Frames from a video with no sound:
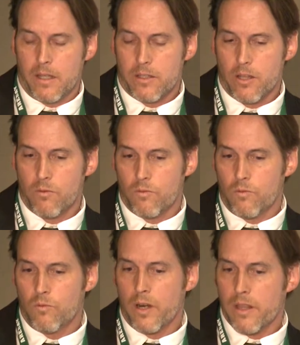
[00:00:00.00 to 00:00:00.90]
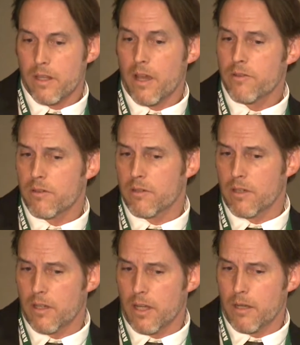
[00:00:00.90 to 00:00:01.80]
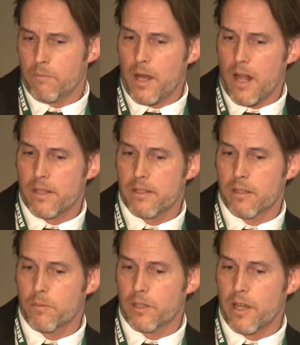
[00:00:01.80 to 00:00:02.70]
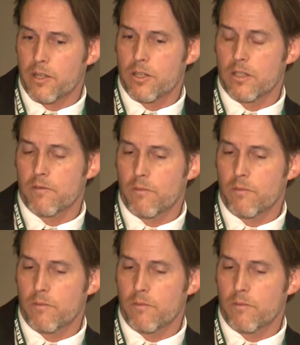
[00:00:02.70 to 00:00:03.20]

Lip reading: So one of the other policy implications of